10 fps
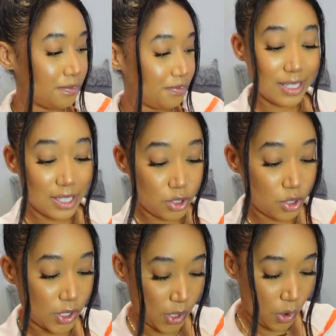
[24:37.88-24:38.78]
This is
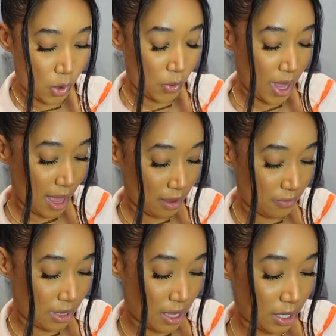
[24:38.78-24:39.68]
so
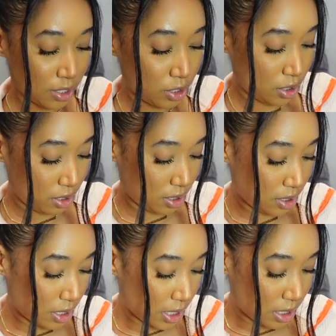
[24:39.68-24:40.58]
heavy and it's
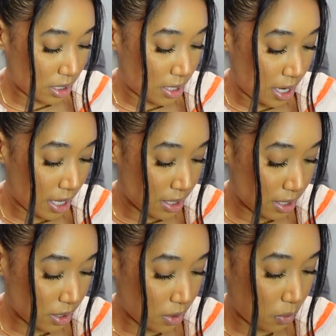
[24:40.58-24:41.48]
such
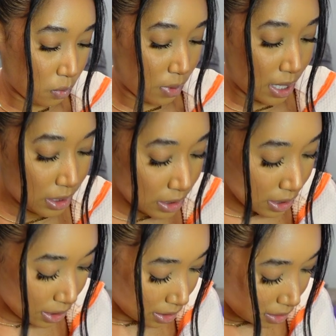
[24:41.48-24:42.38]
nice
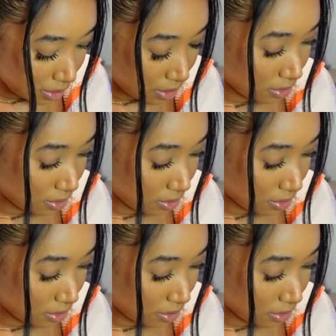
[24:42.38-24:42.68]
quality.